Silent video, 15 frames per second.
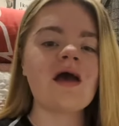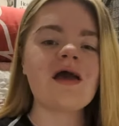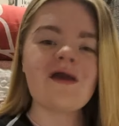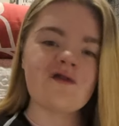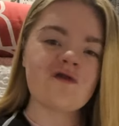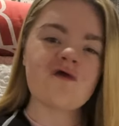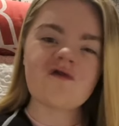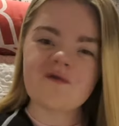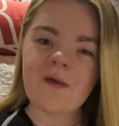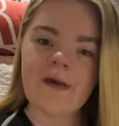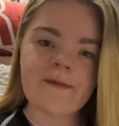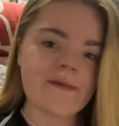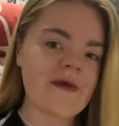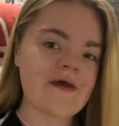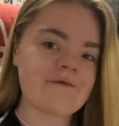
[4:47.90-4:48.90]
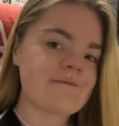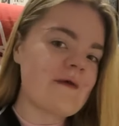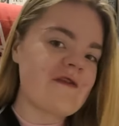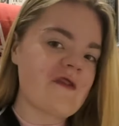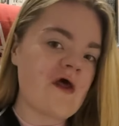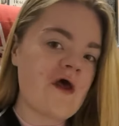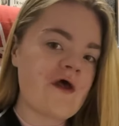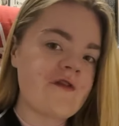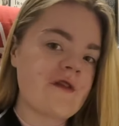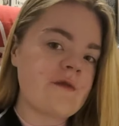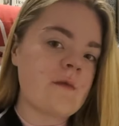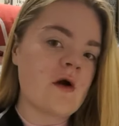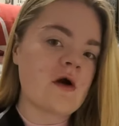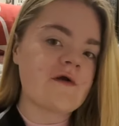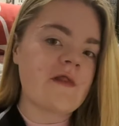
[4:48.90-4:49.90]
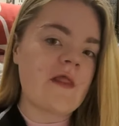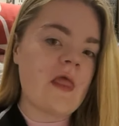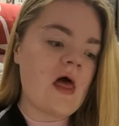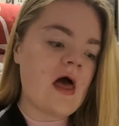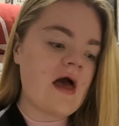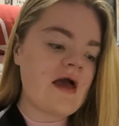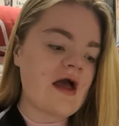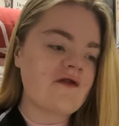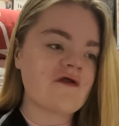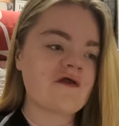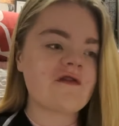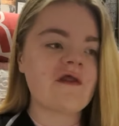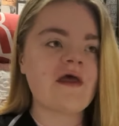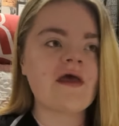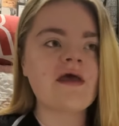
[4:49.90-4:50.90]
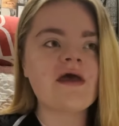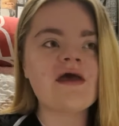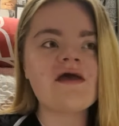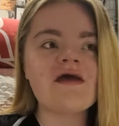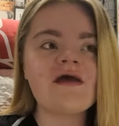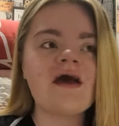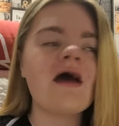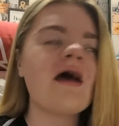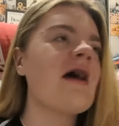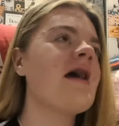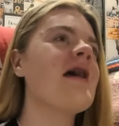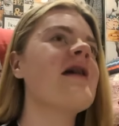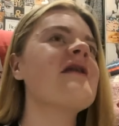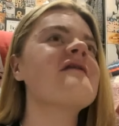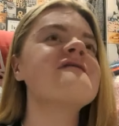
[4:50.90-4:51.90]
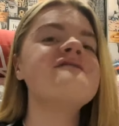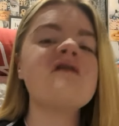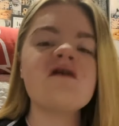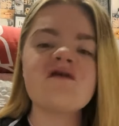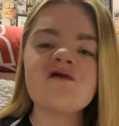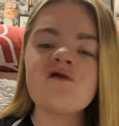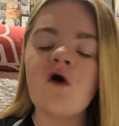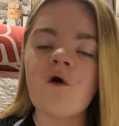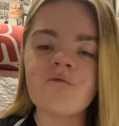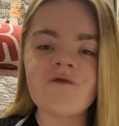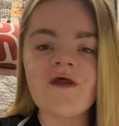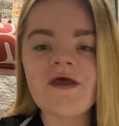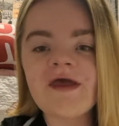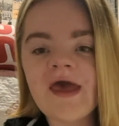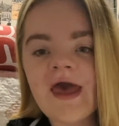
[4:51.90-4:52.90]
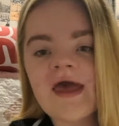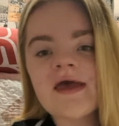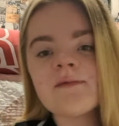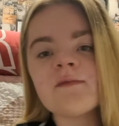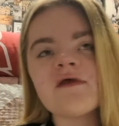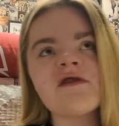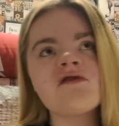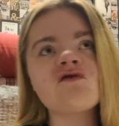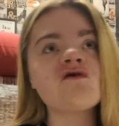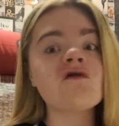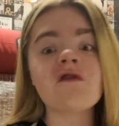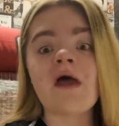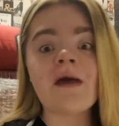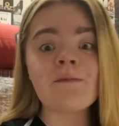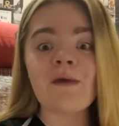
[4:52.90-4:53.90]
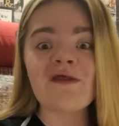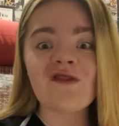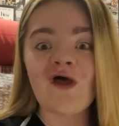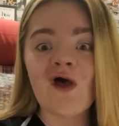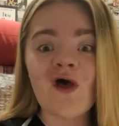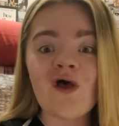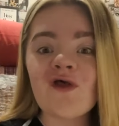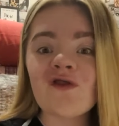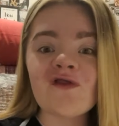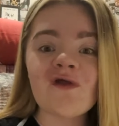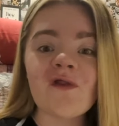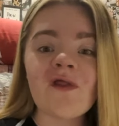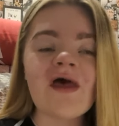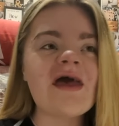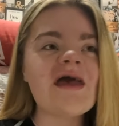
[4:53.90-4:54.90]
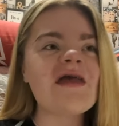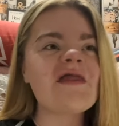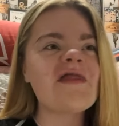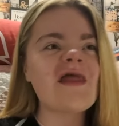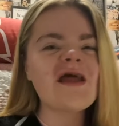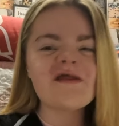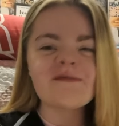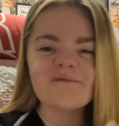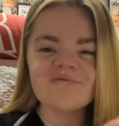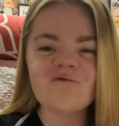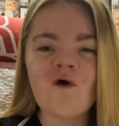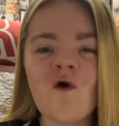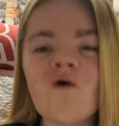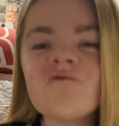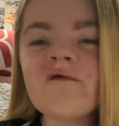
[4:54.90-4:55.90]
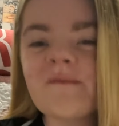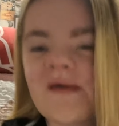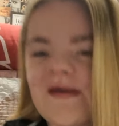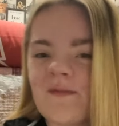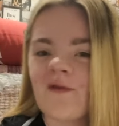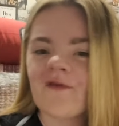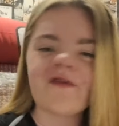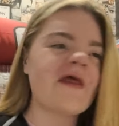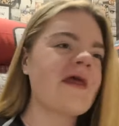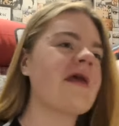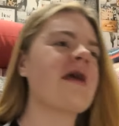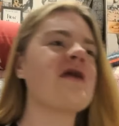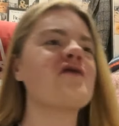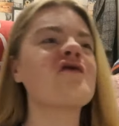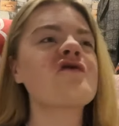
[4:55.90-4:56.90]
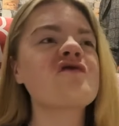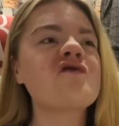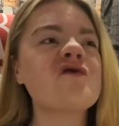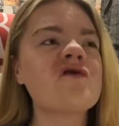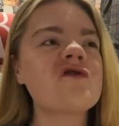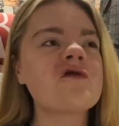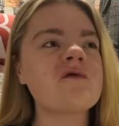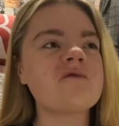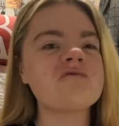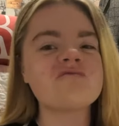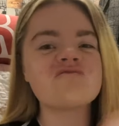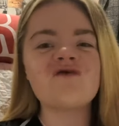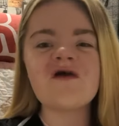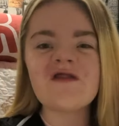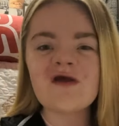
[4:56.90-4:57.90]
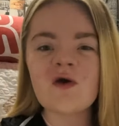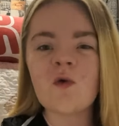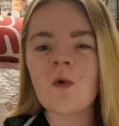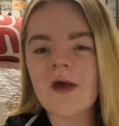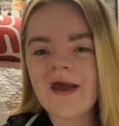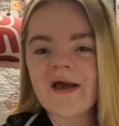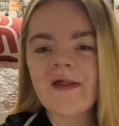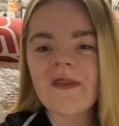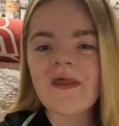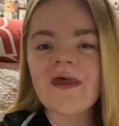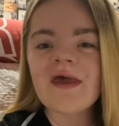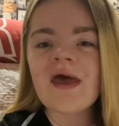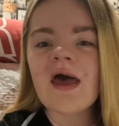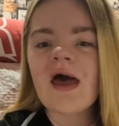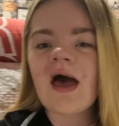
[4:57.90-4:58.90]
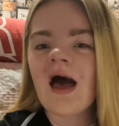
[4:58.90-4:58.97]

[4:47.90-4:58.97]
He does remind me a bit of Mesut Ozil, I'm not going to lie. I just think his vision of the game is just like Mesut Ozil. He thinks before other people think. He just does stuff really quickly.